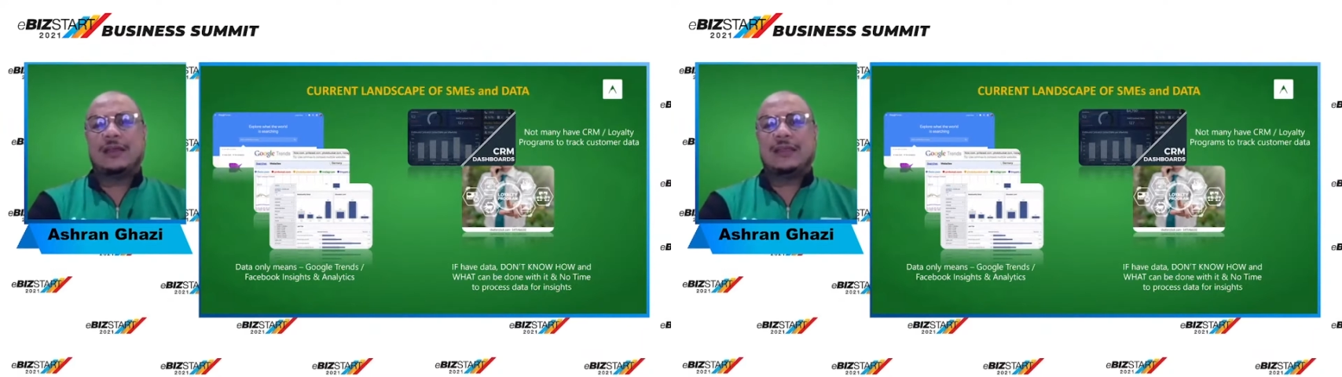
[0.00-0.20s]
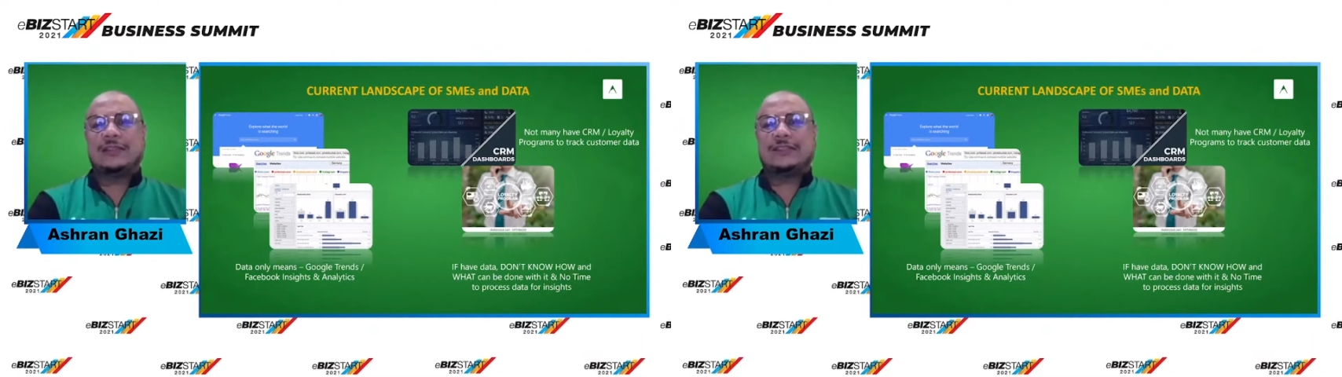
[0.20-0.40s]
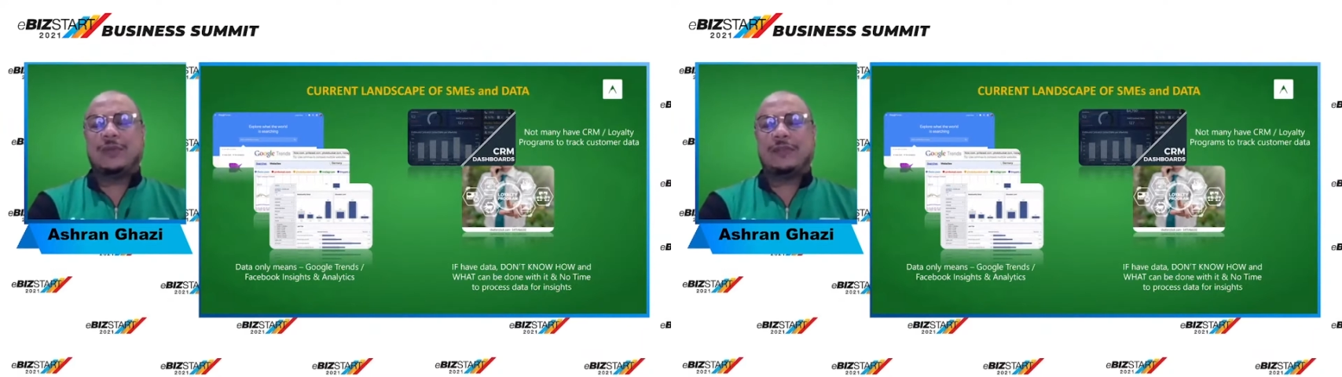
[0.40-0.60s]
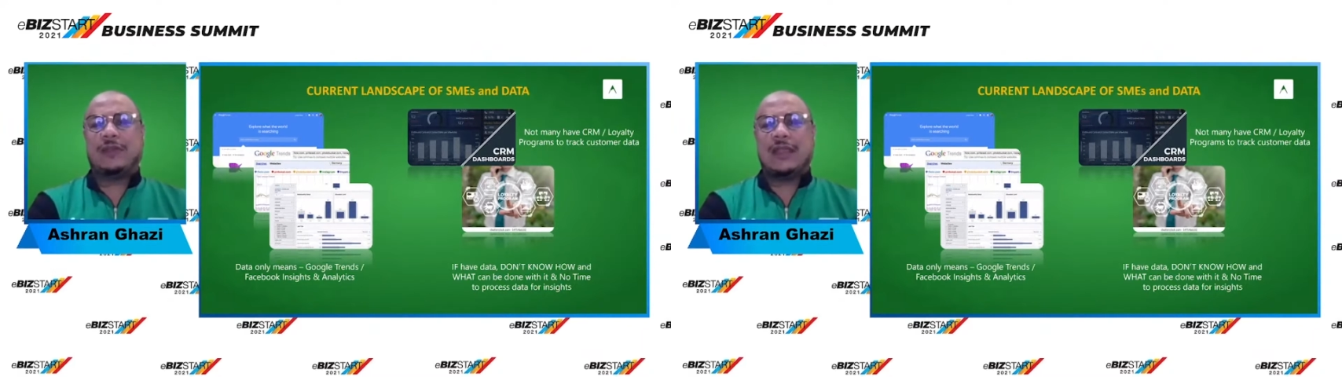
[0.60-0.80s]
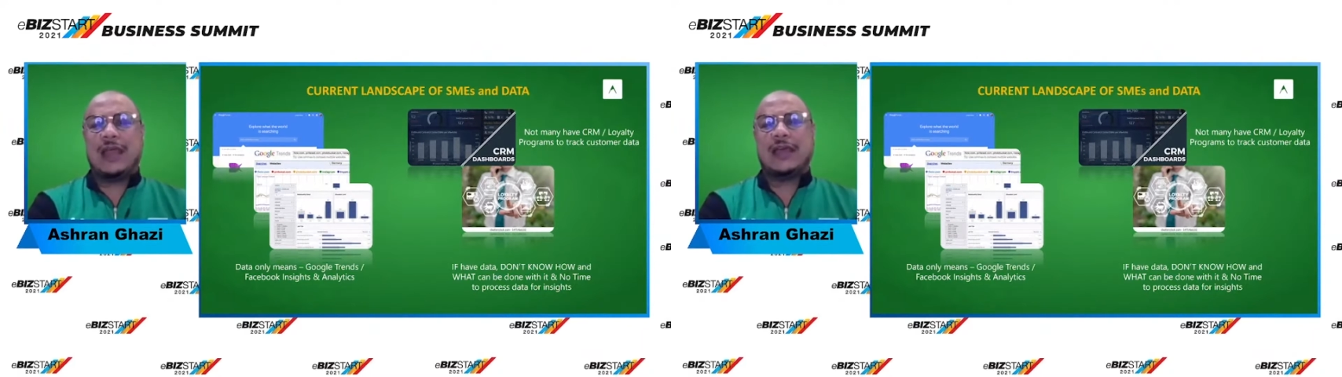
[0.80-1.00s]
is with
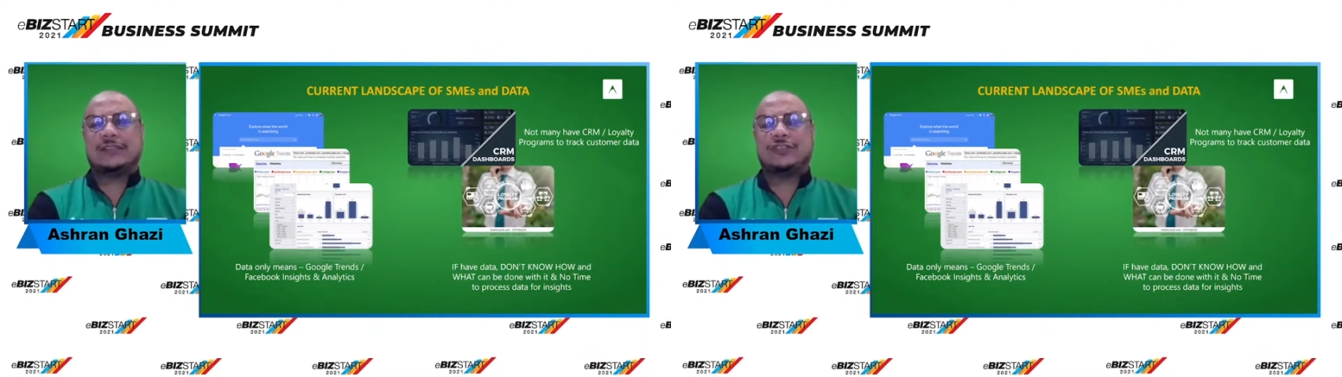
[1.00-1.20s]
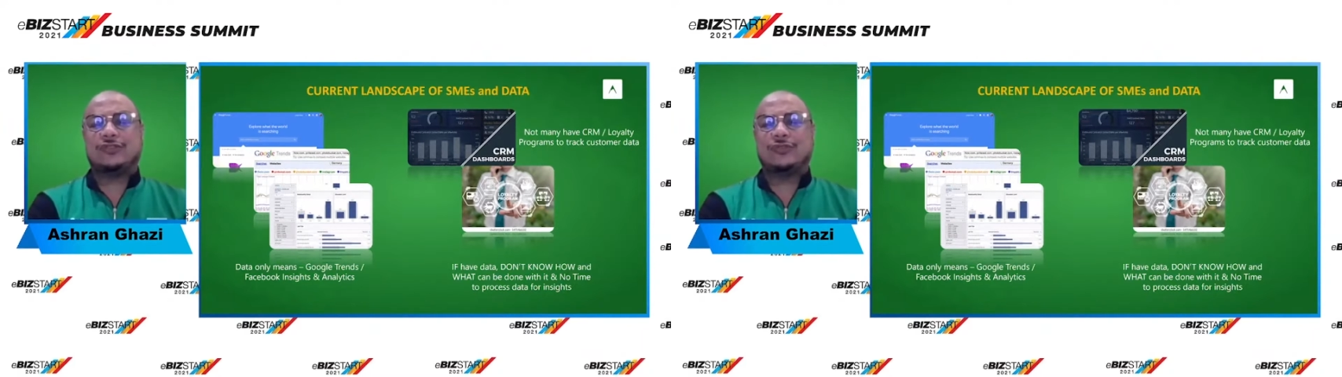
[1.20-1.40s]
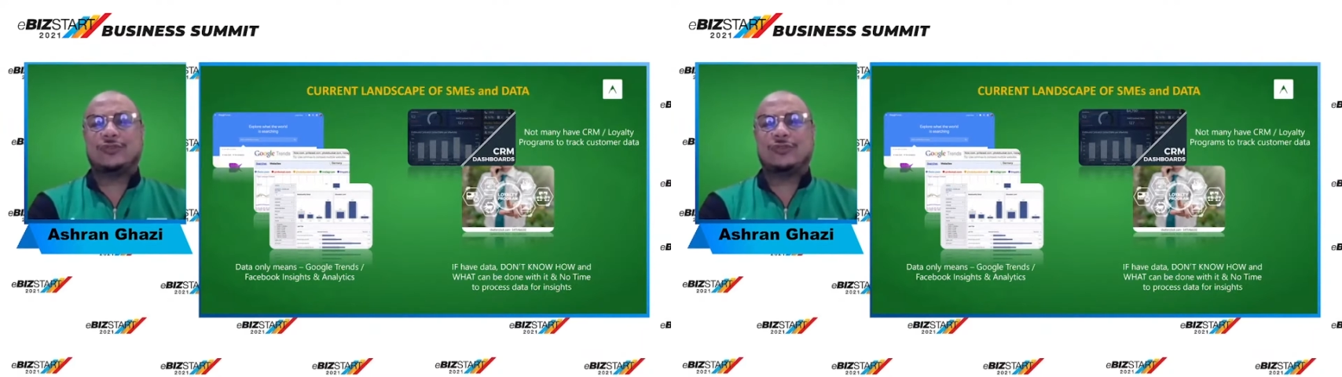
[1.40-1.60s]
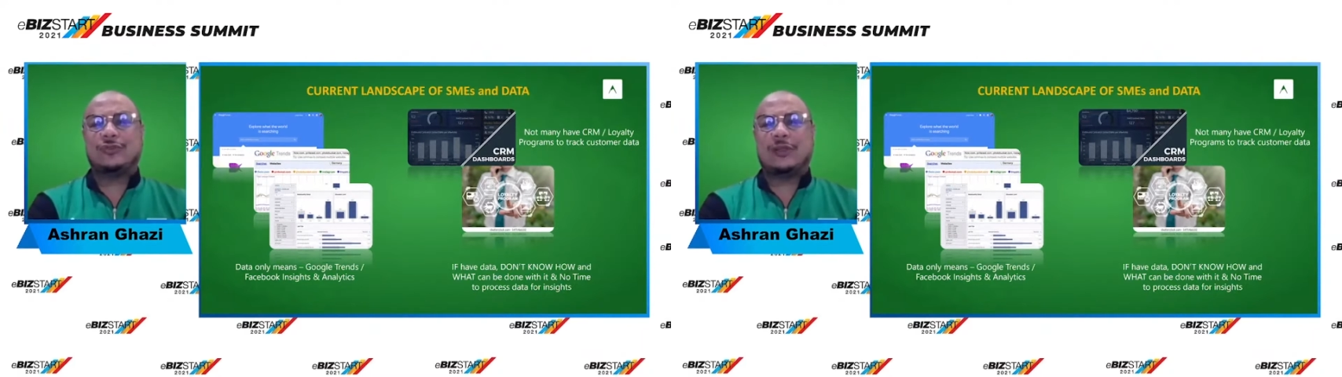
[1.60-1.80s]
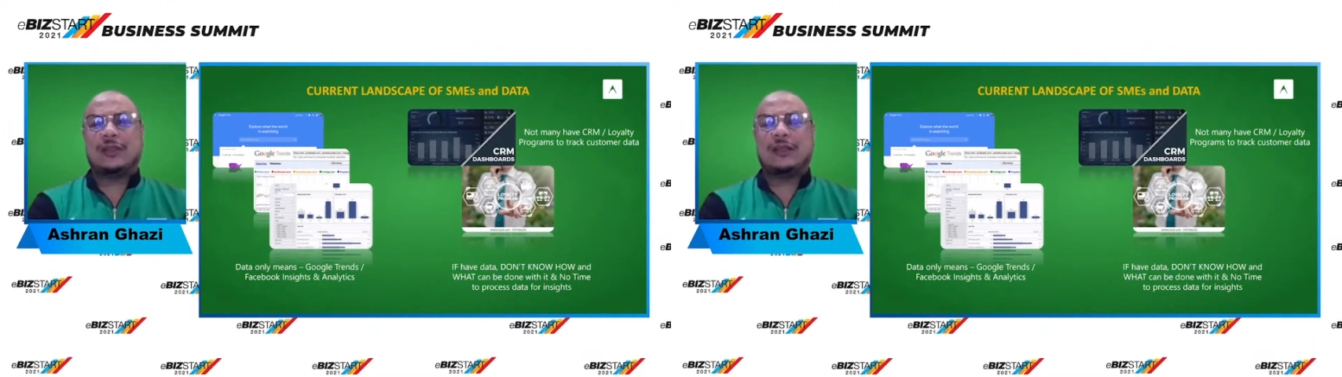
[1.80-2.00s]
regards
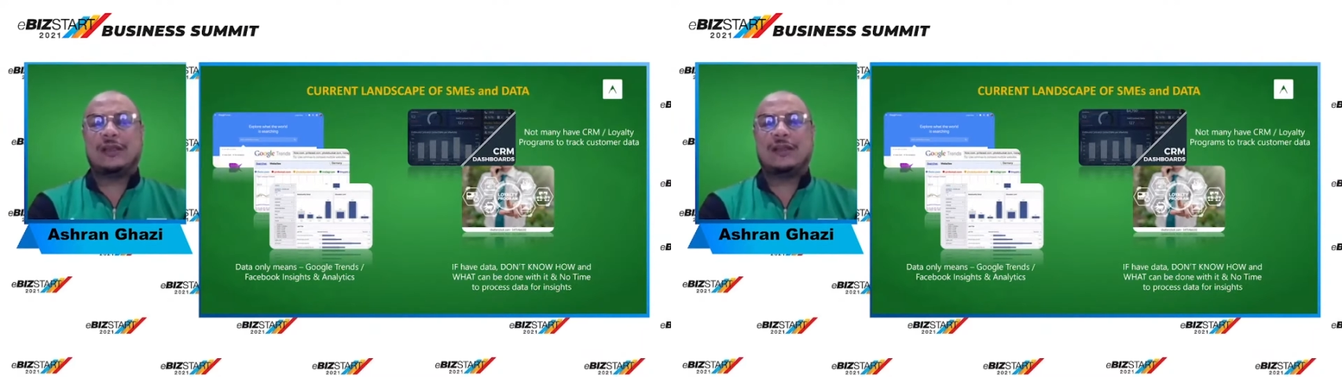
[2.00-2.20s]
to